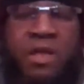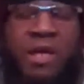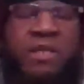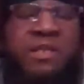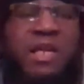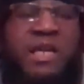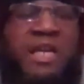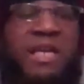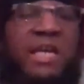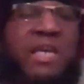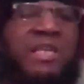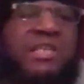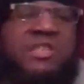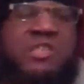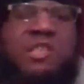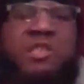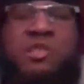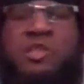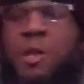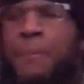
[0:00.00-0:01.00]
the
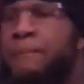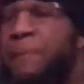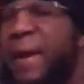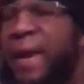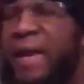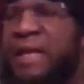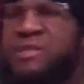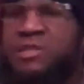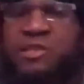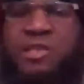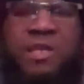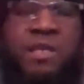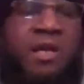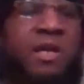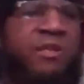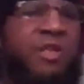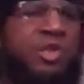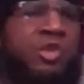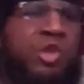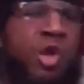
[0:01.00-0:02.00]
Easiest, the Patsy,
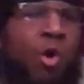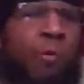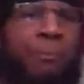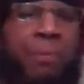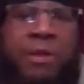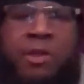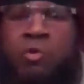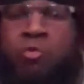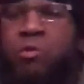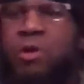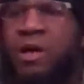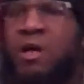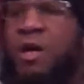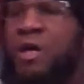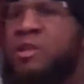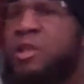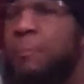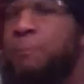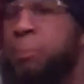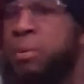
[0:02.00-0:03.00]
the Joe Palooka,
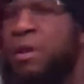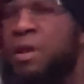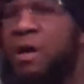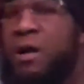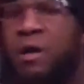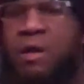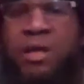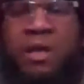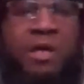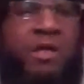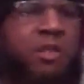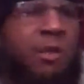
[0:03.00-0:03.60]
the Plug,